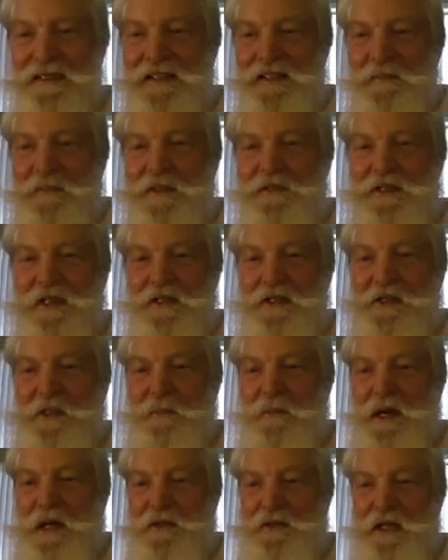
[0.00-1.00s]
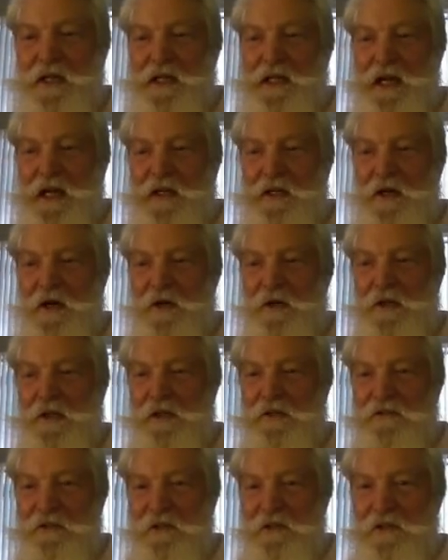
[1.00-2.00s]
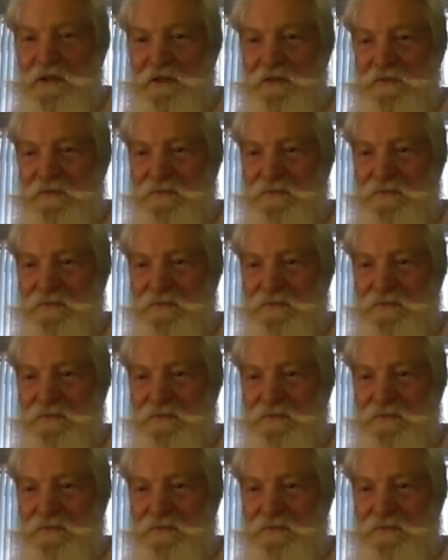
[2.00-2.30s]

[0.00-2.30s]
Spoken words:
Let me tell you about the gecko lizard.